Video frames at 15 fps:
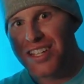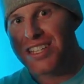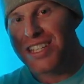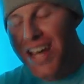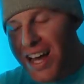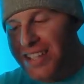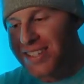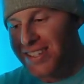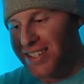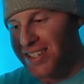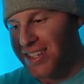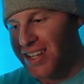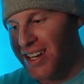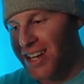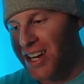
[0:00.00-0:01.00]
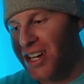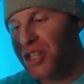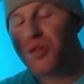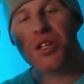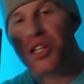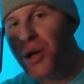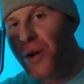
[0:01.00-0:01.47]
Yes,
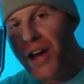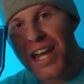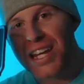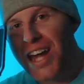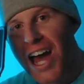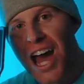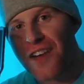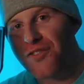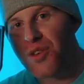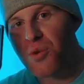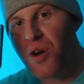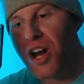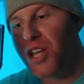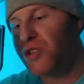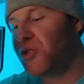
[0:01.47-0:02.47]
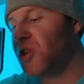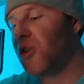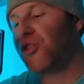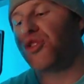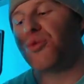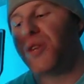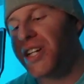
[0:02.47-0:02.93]
you can go eight and a half if you want. You can go
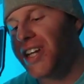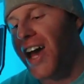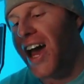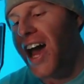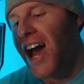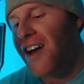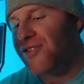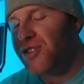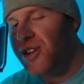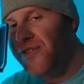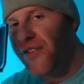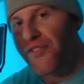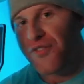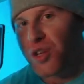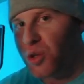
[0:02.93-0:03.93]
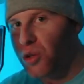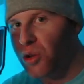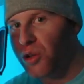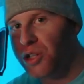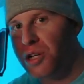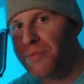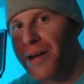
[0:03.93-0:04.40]
three and a half so you have a field
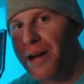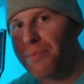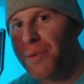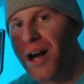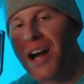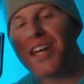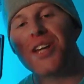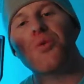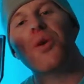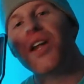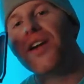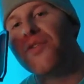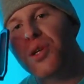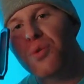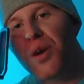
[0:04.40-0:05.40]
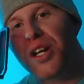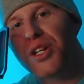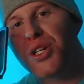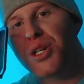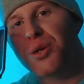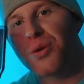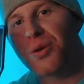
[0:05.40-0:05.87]
goal in your back pocket, whatever you want to
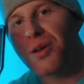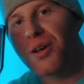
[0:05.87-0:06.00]
do.